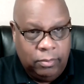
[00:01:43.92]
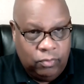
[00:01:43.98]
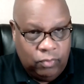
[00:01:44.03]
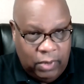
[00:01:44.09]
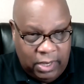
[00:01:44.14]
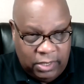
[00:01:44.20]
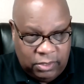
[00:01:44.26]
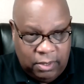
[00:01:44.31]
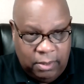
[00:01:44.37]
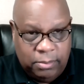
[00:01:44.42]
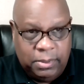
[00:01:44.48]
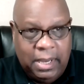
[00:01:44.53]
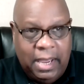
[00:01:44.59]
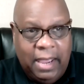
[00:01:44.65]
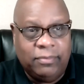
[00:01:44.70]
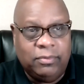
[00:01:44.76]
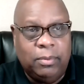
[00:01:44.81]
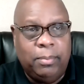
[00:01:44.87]
transcripts
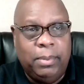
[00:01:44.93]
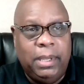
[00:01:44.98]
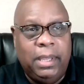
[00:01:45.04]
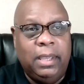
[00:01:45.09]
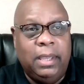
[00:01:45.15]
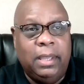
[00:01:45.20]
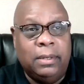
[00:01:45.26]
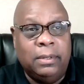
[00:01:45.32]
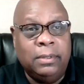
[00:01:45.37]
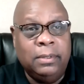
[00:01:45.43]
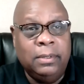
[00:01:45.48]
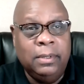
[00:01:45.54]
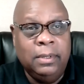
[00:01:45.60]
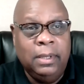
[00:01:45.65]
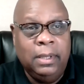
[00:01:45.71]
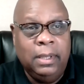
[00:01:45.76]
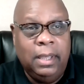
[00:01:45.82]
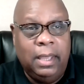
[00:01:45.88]
have to be in,
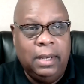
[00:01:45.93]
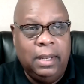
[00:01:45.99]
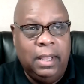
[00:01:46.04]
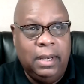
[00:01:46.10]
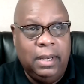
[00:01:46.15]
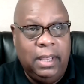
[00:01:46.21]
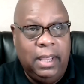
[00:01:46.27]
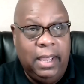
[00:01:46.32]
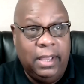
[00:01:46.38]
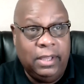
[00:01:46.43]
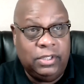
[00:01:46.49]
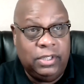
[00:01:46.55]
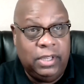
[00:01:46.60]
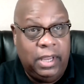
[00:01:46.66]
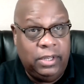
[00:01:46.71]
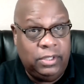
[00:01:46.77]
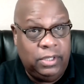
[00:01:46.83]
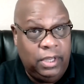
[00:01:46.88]
and any
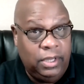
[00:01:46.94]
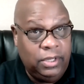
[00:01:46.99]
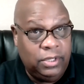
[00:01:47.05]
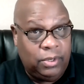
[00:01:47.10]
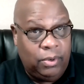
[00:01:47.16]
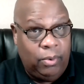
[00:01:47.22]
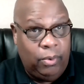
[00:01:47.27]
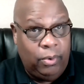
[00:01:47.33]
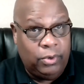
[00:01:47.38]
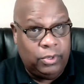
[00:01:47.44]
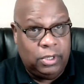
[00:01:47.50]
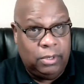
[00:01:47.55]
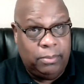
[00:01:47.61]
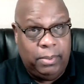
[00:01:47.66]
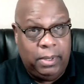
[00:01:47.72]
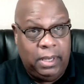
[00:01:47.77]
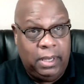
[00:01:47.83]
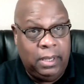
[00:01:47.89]
SAT scores
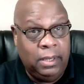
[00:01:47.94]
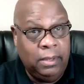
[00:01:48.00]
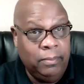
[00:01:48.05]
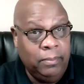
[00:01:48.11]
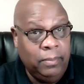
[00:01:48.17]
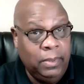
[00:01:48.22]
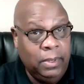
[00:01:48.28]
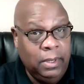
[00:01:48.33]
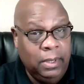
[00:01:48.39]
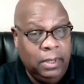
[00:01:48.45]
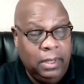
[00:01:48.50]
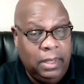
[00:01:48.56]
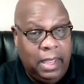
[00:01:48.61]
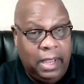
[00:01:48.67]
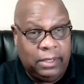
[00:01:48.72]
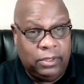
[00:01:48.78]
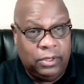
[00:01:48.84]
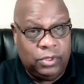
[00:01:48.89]
should be
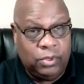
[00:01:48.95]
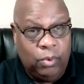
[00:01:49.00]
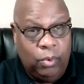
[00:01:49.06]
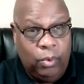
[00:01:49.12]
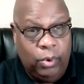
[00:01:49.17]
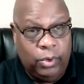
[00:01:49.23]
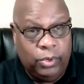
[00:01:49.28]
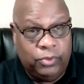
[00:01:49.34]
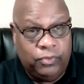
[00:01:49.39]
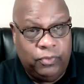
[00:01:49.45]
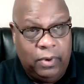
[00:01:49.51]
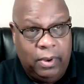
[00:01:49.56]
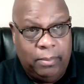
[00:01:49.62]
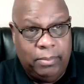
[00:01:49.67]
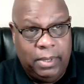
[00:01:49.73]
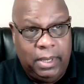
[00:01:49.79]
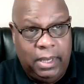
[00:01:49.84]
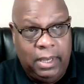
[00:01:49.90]
like the scores
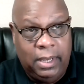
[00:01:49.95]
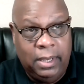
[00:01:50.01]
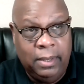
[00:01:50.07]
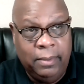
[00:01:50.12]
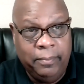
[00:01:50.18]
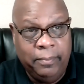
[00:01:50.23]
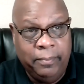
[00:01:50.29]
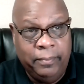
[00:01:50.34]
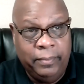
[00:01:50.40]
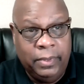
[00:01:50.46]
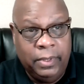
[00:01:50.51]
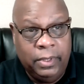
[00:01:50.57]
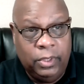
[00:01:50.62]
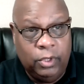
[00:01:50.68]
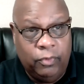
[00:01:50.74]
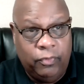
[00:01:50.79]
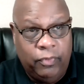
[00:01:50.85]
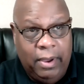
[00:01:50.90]
from the
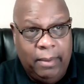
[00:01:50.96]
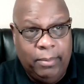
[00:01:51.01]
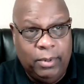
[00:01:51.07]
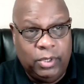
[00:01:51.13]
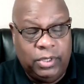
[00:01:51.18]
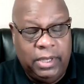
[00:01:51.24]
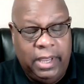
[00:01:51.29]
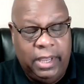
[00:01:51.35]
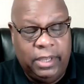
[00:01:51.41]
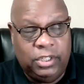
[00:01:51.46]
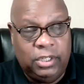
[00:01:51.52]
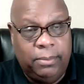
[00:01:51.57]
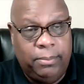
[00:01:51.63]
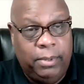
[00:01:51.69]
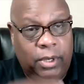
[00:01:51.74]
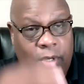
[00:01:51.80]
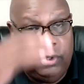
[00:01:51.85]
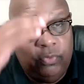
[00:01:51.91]
November test should
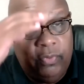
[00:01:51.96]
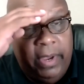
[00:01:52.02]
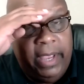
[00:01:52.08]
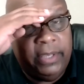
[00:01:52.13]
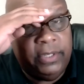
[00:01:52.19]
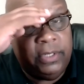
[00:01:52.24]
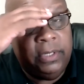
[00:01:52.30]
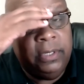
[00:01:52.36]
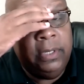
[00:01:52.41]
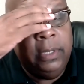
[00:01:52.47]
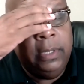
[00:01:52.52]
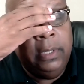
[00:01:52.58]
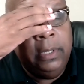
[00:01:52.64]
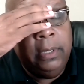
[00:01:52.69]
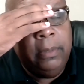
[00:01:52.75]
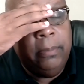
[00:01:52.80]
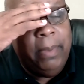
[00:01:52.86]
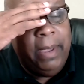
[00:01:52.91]
be addressed
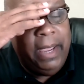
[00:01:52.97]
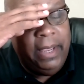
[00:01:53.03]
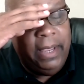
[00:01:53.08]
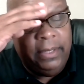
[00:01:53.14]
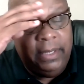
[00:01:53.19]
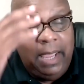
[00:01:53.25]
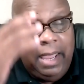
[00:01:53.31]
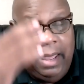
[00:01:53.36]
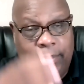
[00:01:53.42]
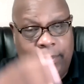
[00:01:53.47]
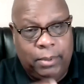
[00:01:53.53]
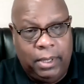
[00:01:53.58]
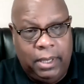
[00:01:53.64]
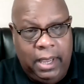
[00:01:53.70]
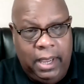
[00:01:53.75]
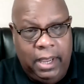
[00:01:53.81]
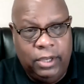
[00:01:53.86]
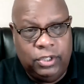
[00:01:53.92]
by in the
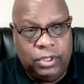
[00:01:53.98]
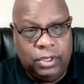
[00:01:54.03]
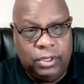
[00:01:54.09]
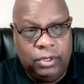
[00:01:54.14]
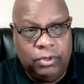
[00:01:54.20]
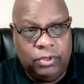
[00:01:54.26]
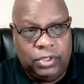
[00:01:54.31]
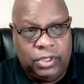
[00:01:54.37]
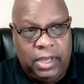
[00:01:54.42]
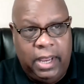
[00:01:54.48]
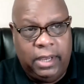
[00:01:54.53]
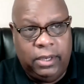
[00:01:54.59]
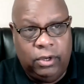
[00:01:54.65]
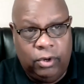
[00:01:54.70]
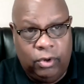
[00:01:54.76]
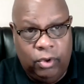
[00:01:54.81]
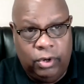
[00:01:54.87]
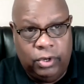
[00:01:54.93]
application. You're saying
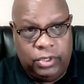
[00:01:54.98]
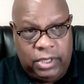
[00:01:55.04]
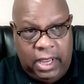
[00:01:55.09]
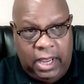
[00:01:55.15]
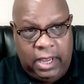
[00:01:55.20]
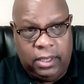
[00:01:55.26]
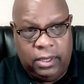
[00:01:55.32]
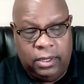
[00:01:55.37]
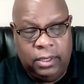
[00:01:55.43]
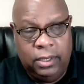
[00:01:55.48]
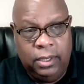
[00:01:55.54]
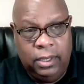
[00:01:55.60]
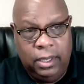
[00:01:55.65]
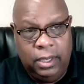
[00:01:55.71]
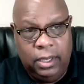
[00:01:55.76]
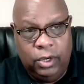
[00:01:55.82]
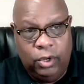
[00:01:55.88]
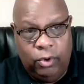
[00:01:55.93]
you're going to take it
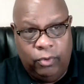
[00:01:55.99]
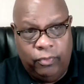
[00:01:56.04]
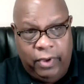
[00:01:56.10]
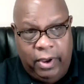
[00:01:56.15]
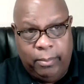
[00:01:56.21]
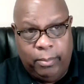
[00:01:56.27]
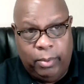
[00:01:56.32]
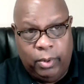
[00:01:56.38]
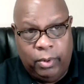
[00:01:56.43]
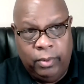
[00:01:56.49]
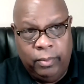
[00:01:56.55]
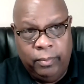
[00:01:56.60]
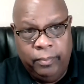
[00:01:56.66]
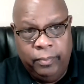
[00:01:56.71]
in November.